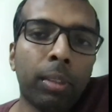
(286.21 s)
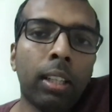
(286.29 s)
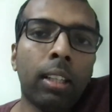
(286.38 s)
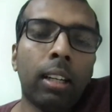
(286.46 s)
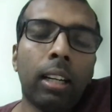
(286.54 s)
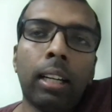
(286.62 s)

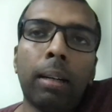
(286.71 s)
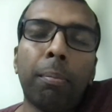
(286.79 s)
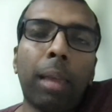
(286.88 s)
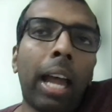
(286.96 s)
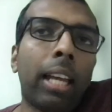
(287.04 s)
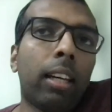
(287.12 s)

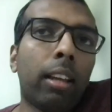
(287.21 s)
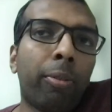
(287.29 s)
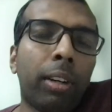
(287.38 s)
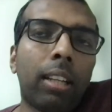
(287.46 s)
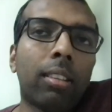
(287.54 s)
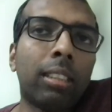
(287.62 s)
And if it
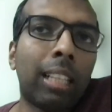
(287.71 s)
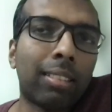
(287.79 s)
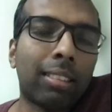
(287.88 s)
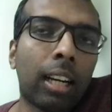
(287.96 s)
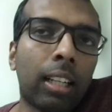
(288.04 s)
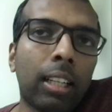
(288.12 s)
is just
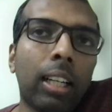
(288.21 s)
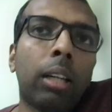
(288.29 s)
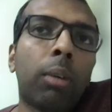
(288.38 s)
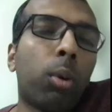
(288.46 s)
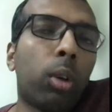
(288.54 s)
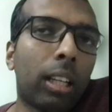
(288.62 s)
started, it
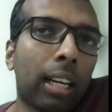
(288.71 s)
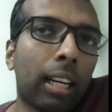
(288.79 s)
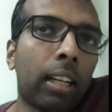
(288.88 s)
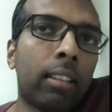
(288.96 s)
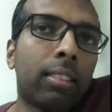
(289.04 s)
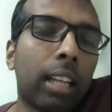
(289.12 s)
won't
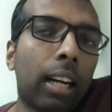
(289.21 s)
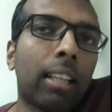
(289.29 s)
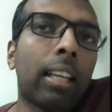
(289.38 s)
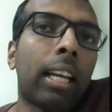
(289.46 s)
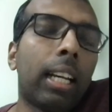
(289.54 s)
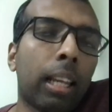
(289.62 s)
start
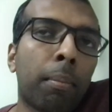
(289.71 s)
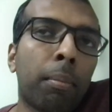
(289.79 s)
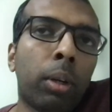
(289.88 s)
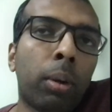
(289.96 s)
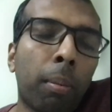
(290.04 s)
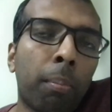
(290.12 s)
creating
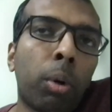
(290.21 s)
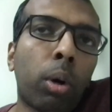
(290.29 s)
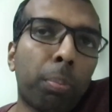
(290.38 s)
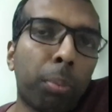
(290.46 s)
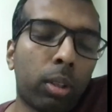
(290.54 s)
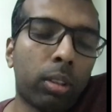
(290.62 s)
more
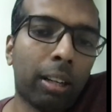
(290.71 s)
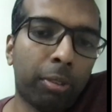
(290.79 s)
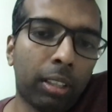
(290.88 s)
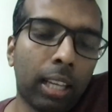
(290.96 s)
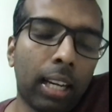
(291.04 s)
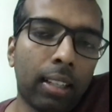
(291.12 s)
pods after
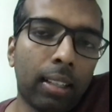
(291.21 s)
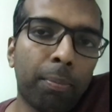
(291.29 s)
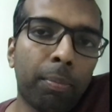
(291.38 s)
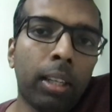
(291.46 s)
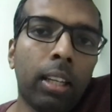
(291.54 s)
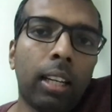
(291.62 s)
that,
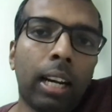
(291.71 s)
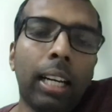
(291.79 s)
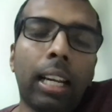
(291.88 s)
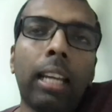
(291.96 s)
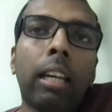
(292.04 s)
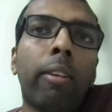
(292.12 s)
right? And
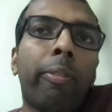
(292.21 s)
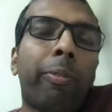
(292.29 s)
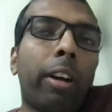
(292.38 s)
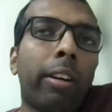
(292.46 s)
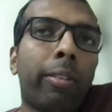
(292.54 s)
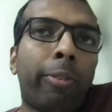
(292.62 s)
if
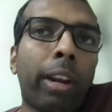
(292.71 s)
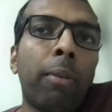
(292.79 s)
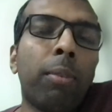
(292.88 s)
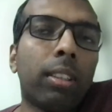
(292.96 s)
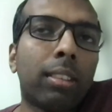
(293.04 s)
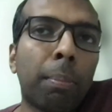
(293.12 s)
framework
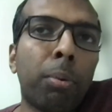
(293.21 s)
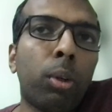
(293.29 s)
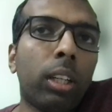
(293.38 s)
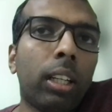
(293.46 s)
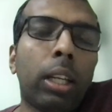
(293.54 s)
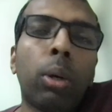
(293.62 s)
support
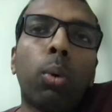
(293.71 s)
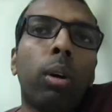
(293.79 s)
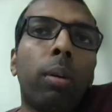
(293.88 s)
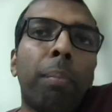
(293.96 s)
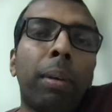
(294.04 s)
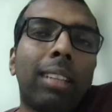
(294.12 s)
it, you could
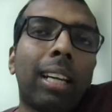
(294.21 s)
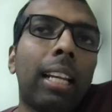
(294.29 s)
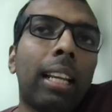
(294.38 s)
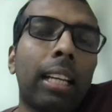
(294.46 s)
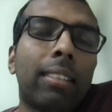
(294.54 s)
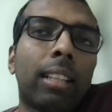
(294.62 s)
basically
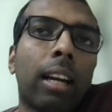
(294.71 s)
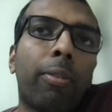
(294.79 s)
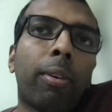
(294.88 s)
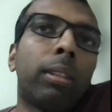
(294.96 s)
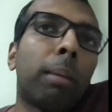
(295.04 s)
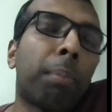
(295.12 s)
restart from
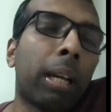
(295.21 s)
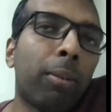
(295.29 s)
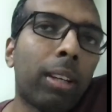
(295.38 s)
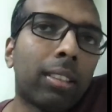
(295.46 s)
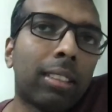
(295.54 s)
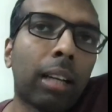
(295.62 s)
the previous
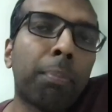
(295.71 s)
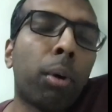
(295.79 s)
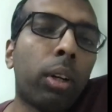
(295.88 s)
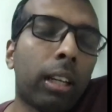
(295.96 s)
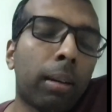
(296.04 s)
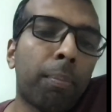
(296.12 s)

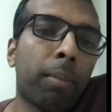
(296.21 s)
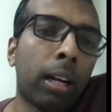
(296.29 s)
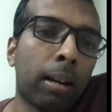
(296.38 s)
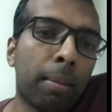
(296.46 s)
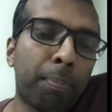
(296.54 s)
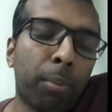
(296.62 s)
checkpoint
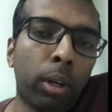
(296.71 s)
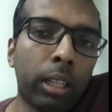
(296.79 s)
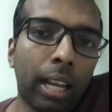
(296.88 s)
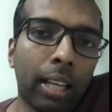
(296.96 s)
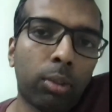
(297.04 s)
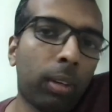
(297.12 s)
point
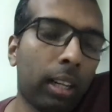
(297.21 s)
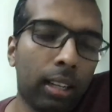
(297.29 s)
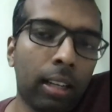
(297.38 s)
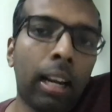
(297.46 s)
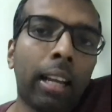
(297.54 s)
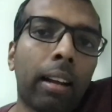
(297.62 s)
as well,
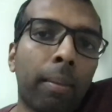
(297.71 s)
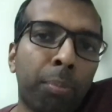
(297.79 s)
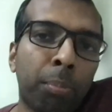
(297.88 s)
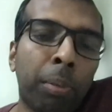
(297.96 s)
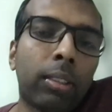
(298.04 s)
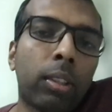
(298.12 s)
like
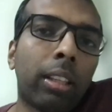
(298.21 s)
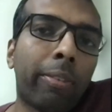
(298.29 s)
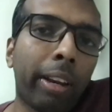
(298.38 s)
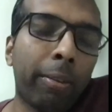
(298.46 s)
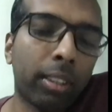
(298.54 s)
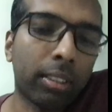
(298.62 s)
based on the
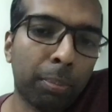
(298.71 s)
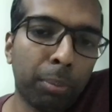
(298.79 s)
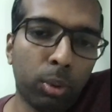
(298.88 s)
framework support.